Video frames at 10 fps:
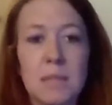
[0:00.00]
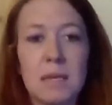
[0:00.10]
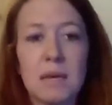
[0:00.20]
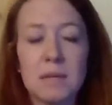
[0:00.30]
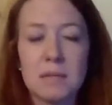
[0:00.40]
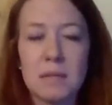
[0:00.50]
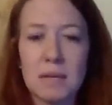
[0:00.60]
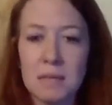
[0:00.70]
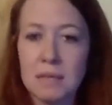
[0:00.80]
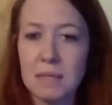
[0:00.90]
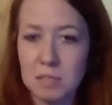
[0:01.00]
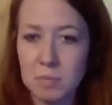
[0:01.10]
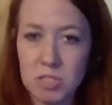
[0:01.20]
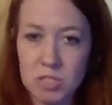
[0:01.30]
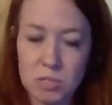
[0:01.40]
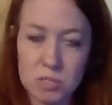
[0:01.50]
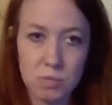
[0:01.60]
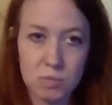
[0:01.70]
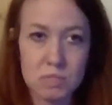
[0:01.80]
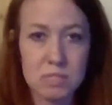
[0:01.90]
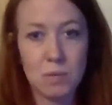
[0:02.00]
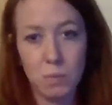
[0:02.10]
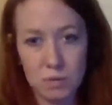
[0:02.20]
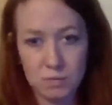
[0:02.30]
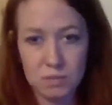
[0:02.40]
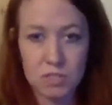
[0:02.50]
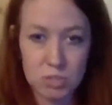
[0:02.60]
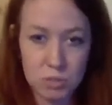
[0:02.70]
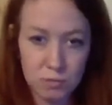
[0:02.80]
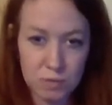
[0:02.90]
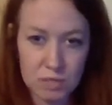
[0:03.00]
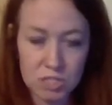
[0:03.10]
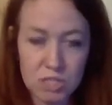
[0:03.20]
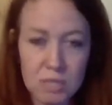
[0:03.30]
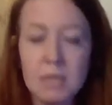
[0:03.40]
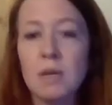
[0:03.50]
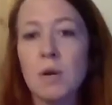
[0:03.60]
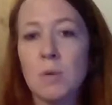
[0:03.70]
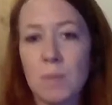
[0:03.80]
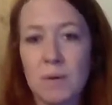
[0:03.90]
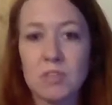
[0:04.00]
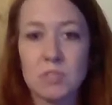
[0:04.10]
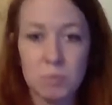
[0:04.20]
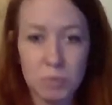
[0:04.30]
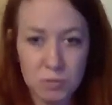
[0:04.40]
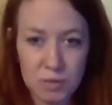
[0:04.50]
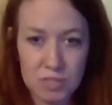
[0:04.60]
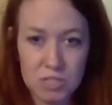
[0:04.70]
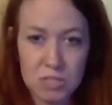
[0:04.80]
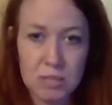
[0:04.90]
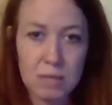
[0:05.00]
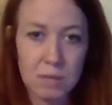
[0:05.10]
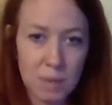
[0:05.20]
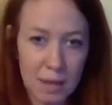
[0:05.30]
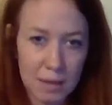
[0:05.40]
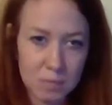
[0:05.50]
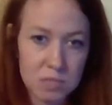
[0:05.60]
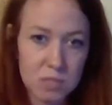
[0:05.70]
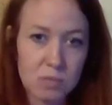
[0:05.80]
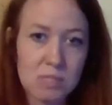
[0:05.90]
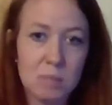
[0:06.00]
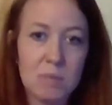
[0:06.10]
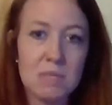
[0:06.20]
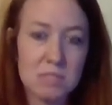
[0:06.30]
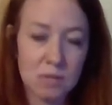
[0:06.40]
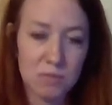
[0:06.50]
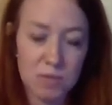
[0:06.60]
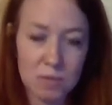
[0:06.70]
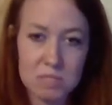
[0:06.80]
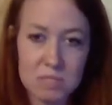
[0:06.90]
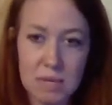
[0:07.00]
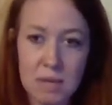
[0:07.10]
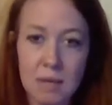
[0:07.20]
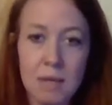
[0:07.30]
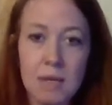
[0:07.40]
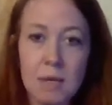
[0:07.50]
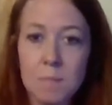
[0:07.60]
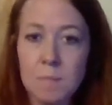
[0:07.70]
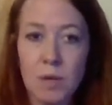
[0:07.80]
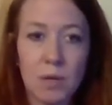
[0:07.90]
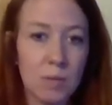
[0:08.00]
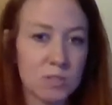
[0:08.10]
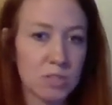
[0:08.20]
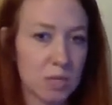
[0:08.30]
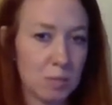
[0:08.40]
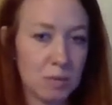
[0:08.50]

and kind of get the picture. So when we say 1 fish, 2 fish, red fish, blue fish, it rhymes. So it's going to be easier for them to say, okay, we're talking